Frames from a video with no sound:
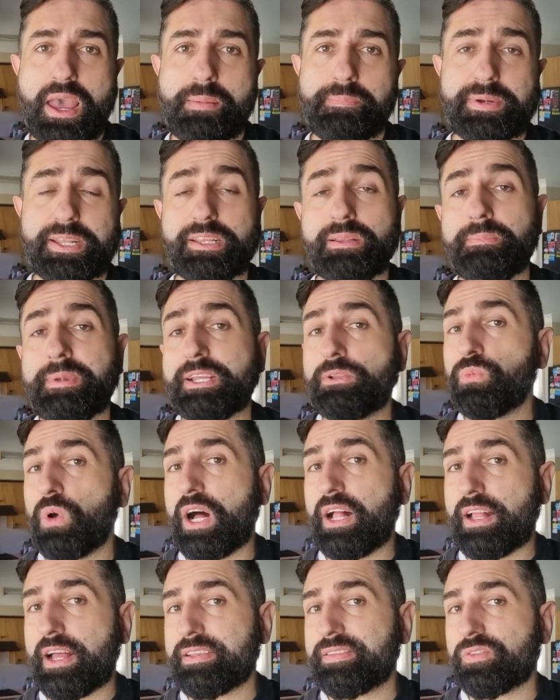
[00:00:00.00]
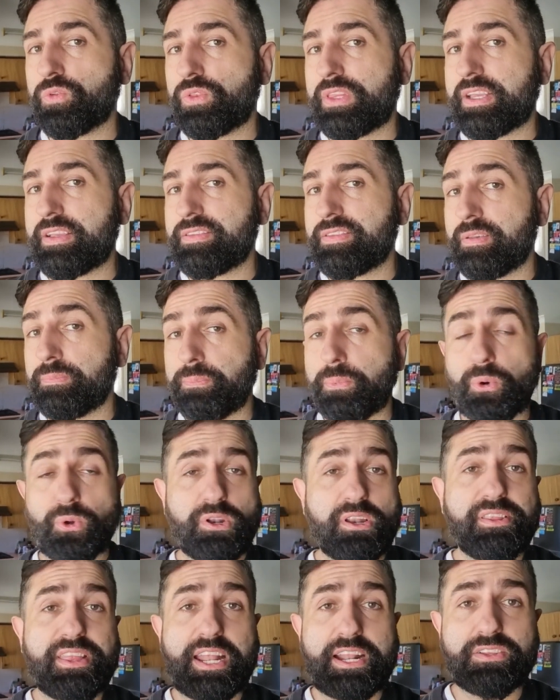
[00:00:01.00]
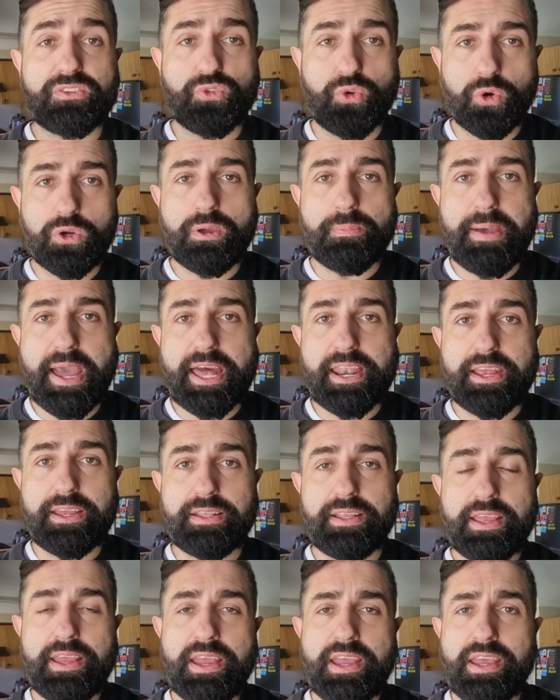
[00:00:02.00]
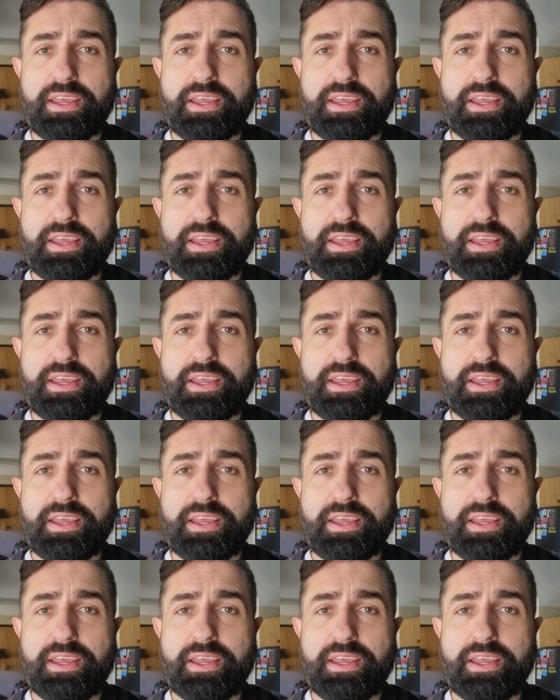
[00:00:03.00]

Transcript: But in the meanwhile, I still think it's important that I talk about it